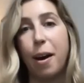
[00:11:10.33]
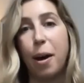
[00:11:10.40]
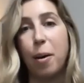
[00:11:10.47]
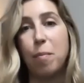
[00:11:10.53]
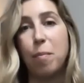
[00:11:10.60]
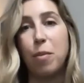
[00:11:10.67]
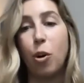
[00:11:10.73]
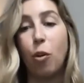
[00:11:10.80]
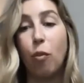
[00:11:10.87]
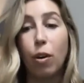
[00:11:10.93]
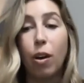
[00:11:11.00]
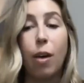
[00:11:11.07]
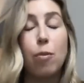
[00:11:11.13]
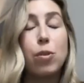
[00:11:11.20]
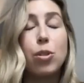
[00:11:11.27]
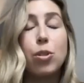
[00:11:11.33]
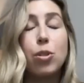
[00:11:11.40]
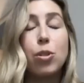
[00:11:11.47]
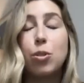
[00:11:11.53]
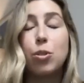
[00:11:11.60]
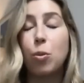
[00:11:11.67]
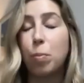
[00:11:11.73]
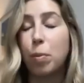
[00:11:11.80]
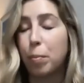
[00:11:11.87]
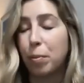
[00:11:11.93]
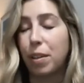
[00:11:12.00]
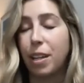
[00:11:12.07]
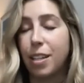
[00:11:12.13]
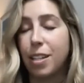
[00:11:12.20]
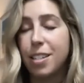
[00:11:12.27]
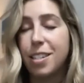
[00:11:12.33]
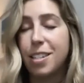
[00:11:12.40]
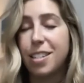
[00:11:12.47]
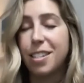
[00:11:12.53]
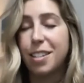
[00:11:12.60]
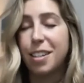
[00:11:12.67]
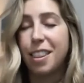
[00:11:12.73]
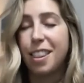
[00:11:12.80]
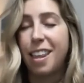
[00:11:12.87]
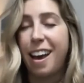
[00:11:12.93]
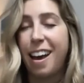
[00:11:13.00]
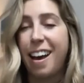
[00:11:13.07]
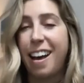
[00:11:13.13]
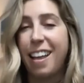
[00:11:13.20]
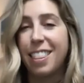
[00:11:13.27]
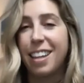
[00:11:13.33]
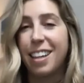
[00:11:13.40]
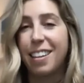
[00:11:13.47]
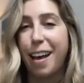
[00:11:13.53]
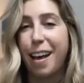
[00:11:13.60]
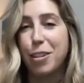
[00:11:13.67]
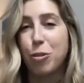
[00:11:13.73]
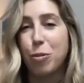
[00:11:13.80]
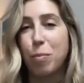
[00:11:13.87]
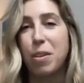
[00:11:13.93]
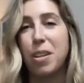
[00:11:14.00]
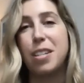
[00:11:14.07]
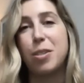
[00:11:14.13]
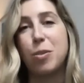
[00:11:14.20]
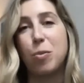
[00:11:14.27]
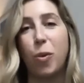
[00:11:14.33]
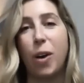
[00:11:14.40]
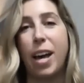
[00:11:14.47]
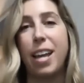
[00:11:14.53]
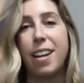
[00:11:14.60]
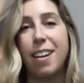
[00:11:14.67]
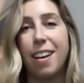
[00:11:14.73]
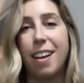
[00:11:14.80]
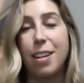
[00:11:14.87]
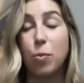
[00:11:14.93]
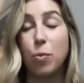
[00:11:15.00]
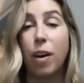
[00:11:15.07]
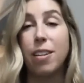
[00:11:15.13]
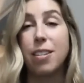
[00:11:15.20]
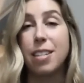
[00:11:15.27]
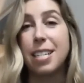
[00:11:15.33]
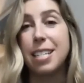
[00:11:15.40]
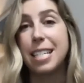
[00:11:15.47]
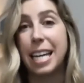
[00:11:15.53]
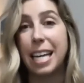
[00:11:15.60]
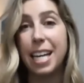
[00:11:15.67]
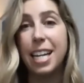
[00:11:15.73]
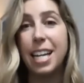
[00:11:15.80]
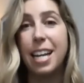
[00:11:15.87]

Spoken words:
overall, I was super pleased that the classroom piece went as well as it did.